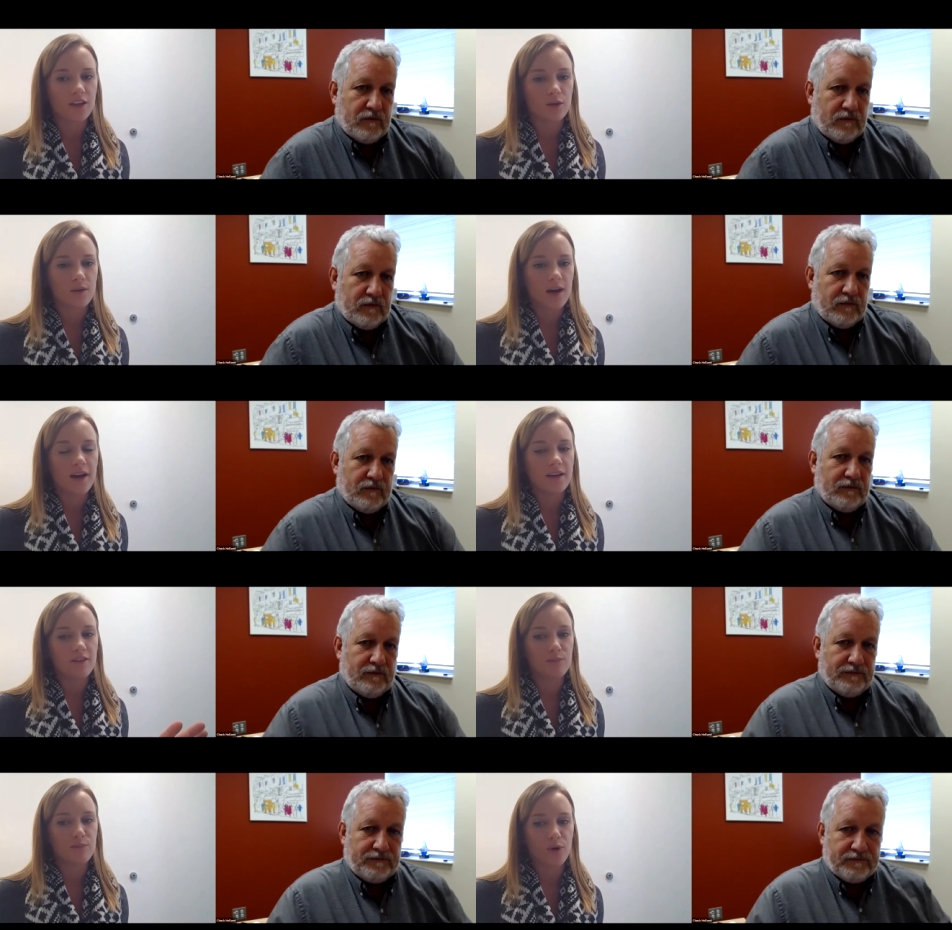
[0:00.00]
Speaker 1: you kind
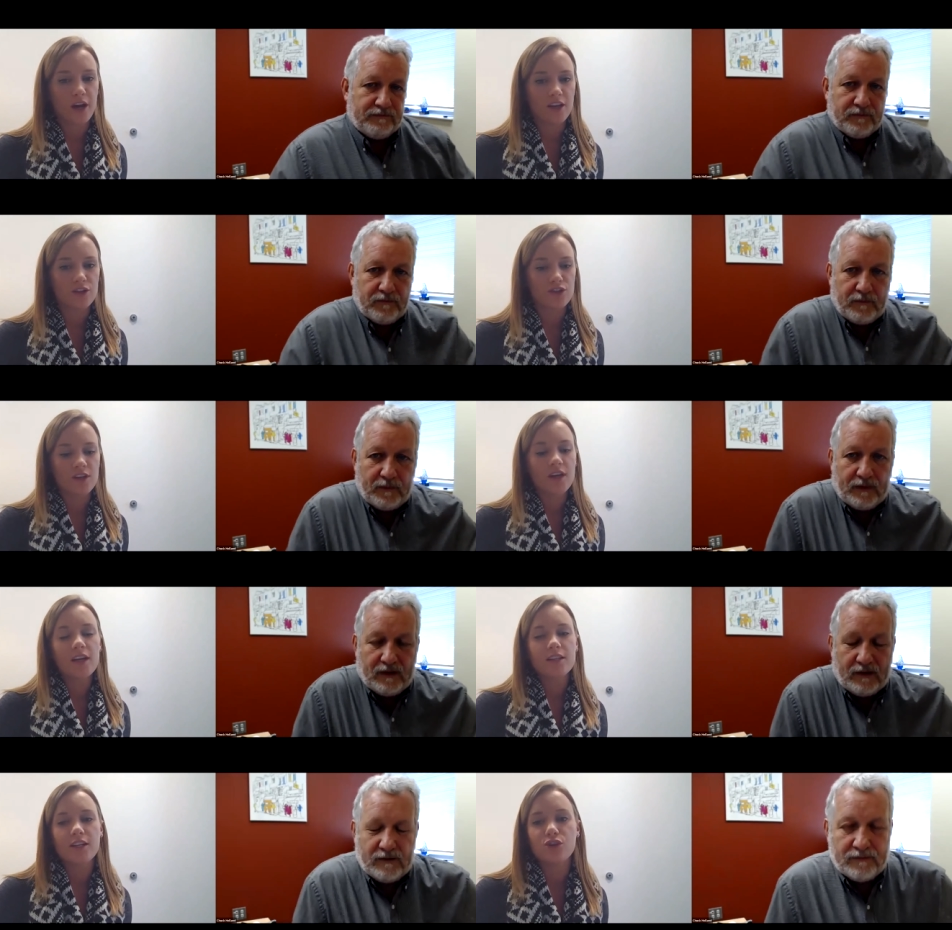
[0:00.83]
of mm-hmm. bridge
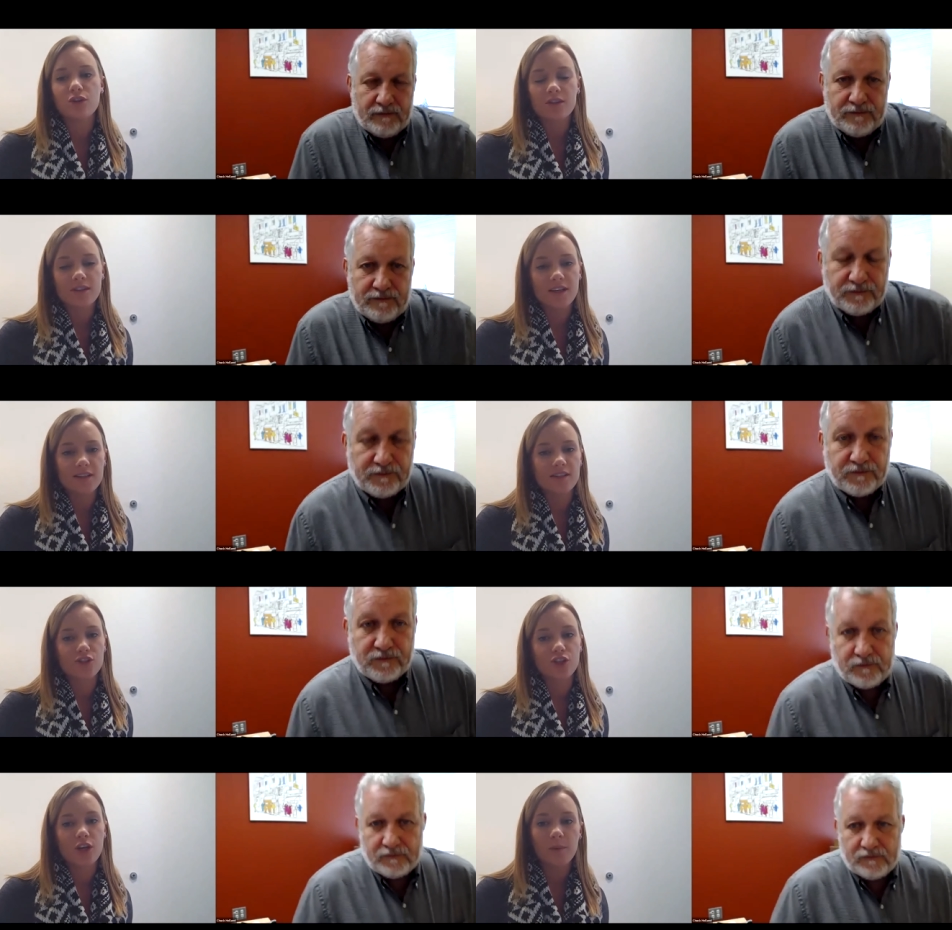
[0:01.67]
digital
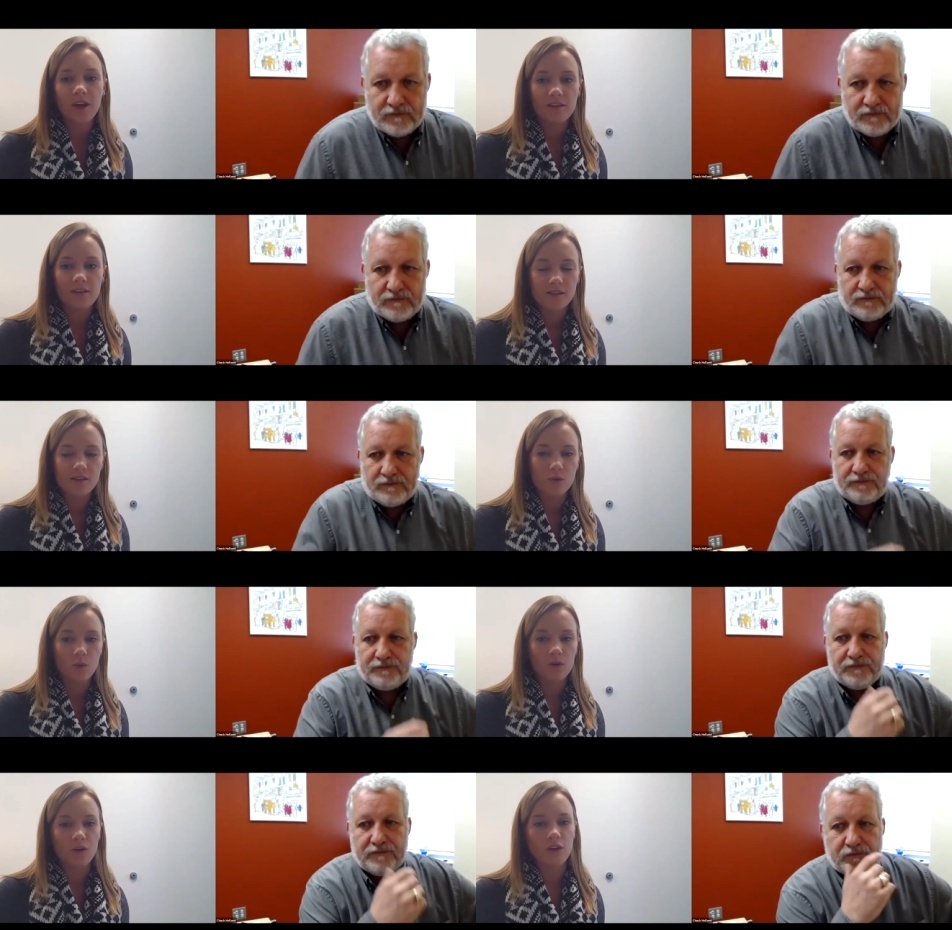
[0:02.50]
citizenship in the
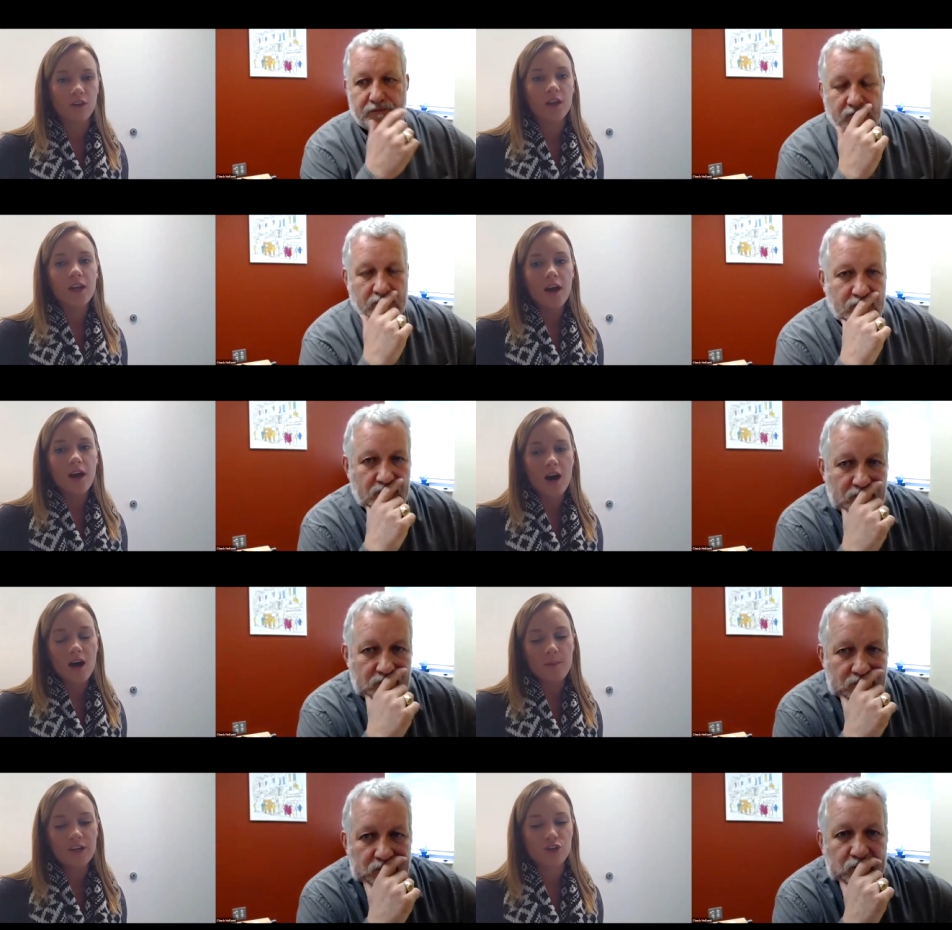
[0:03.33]
school
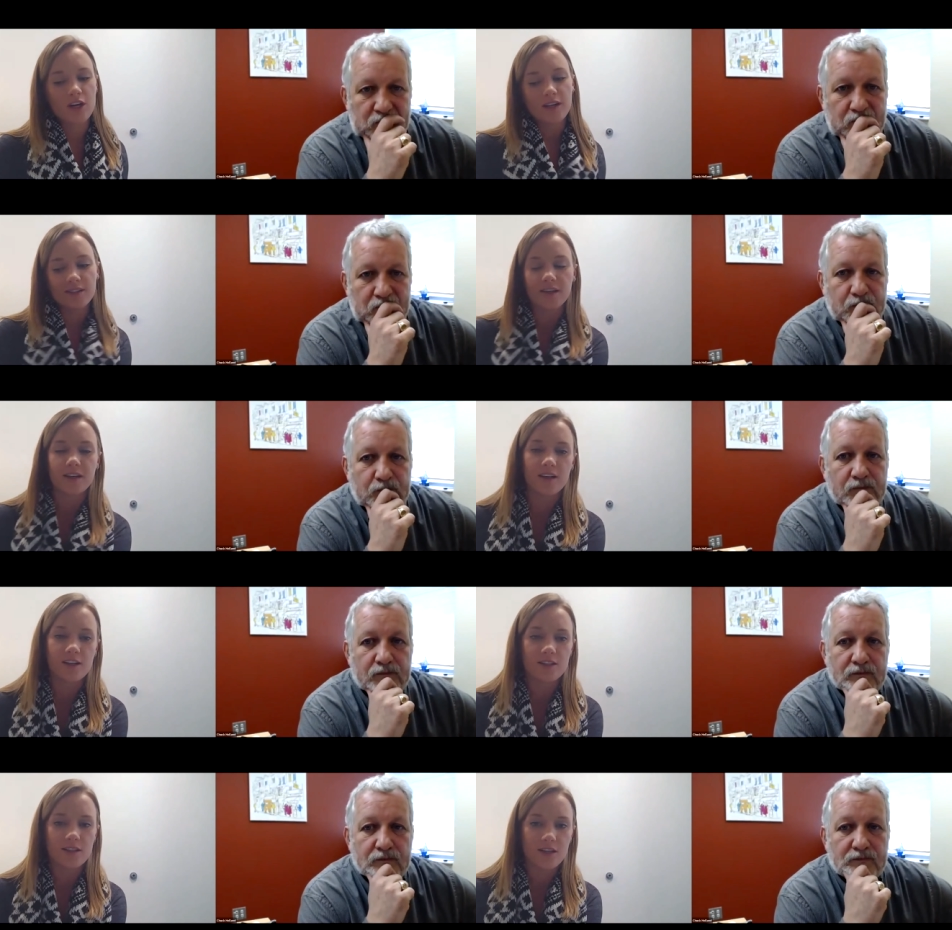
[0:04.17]
um, and translate it
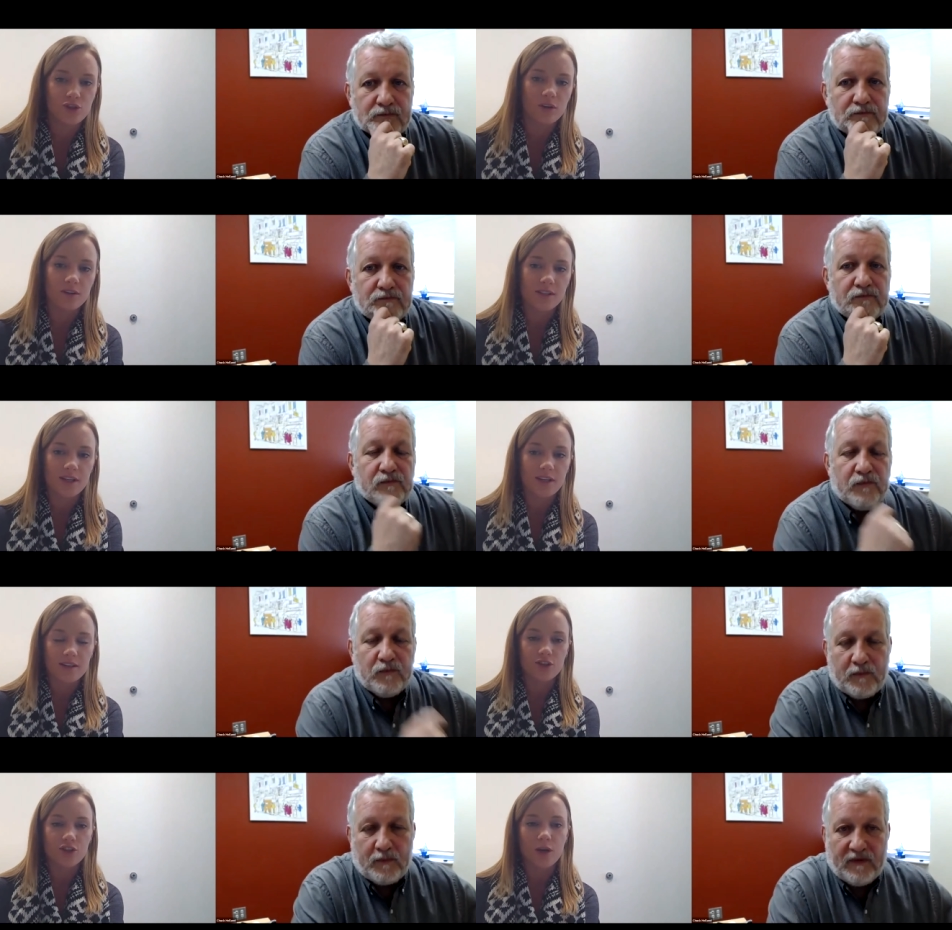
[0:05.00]
into digital
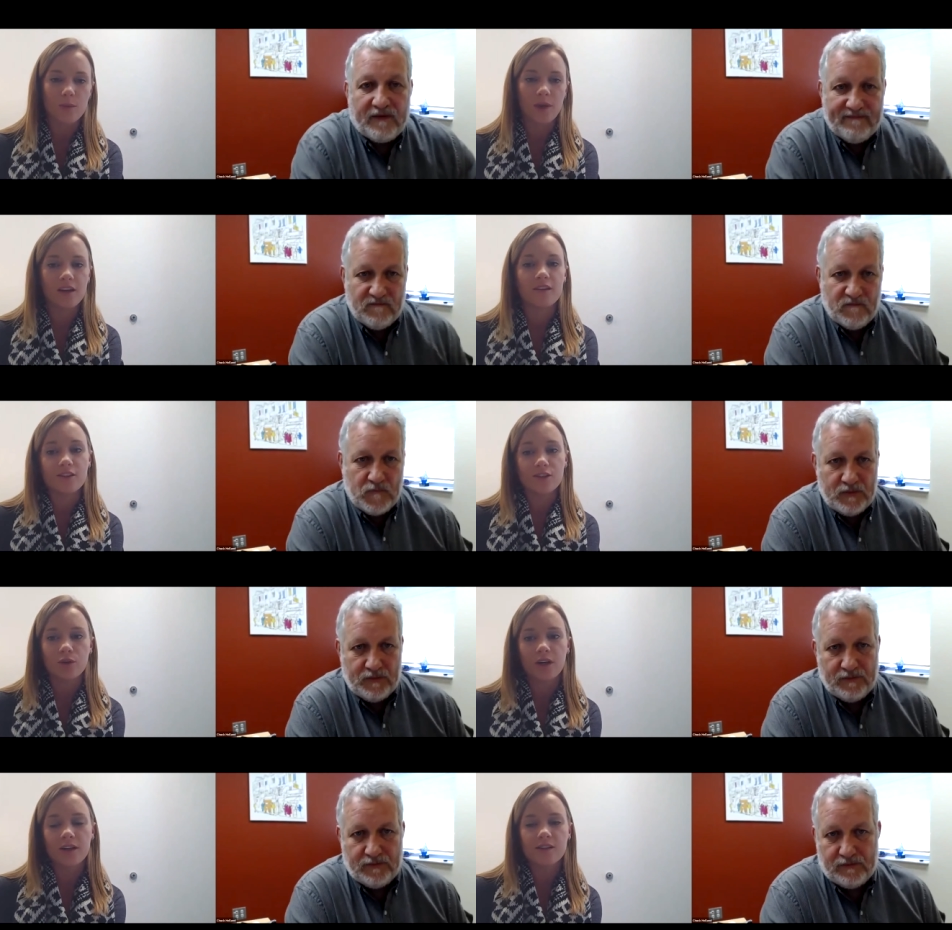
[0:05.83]
citizenship in
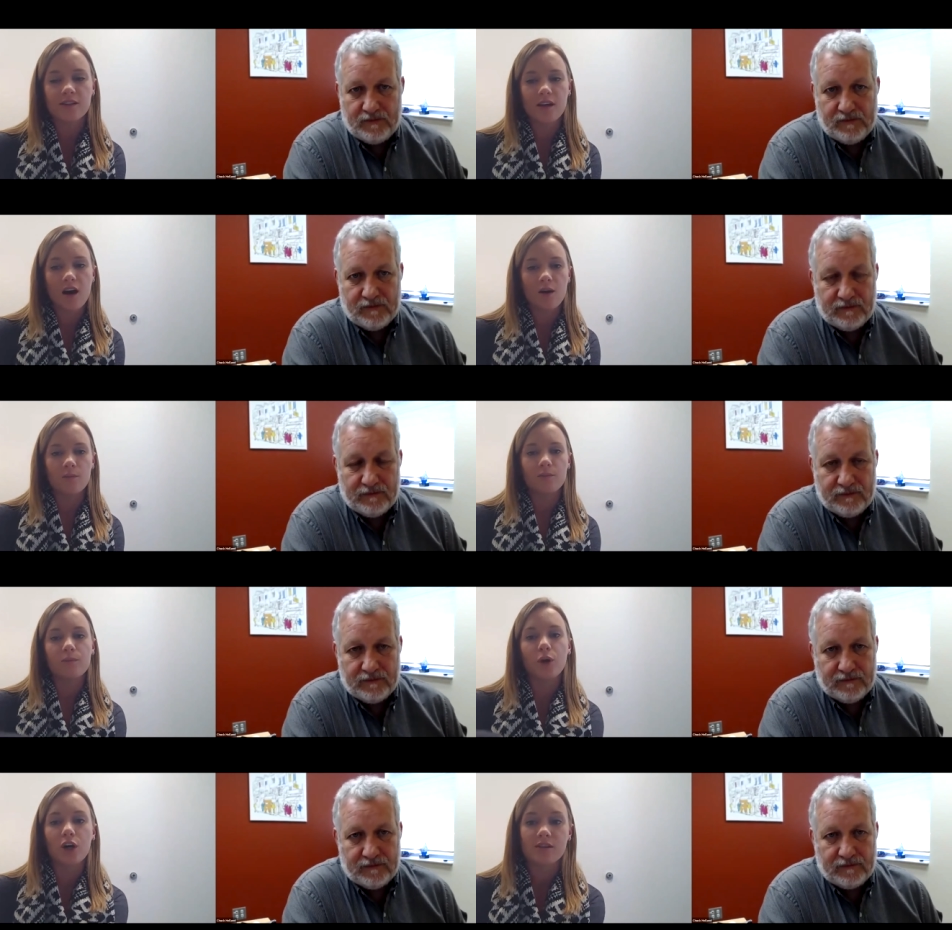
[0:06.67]
students' um,
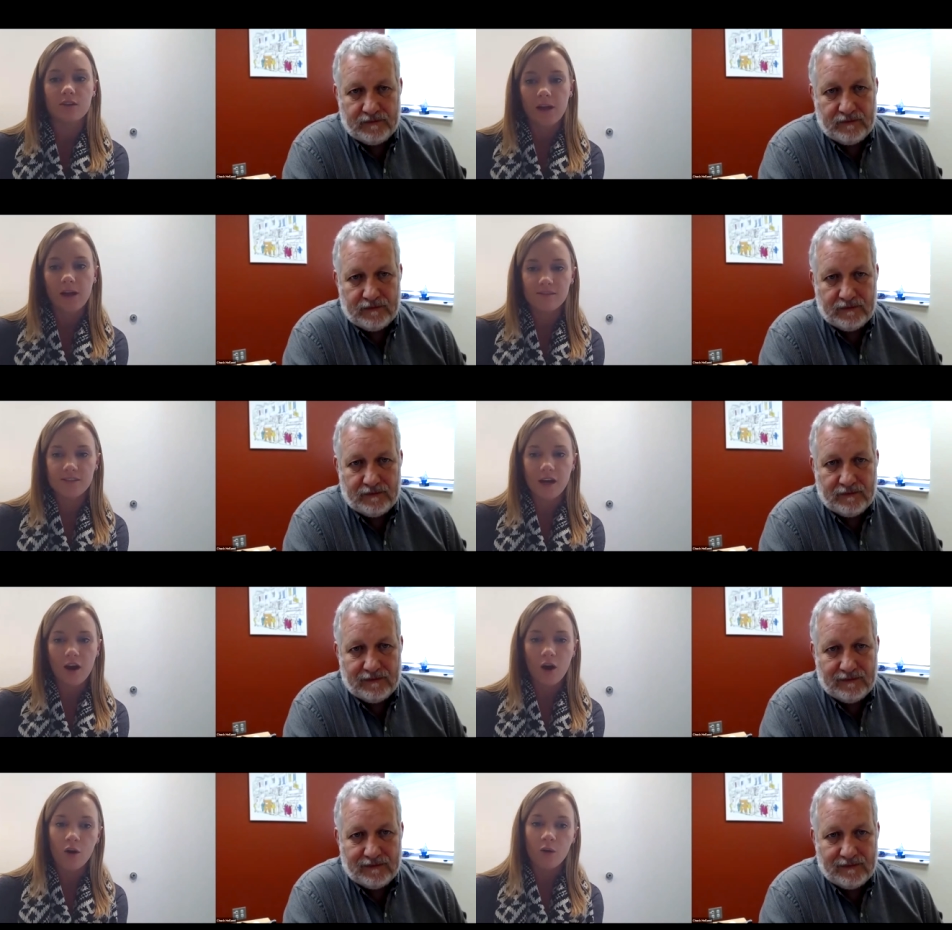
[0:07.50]
personal lives at
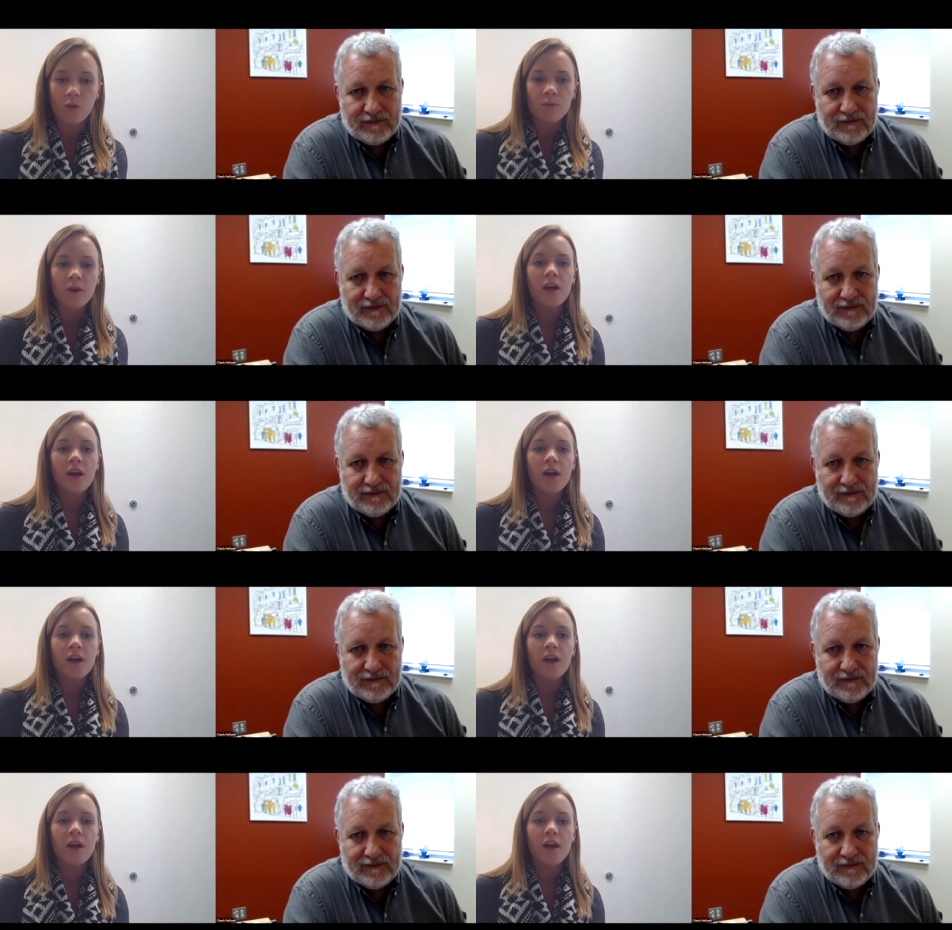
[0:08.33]
home.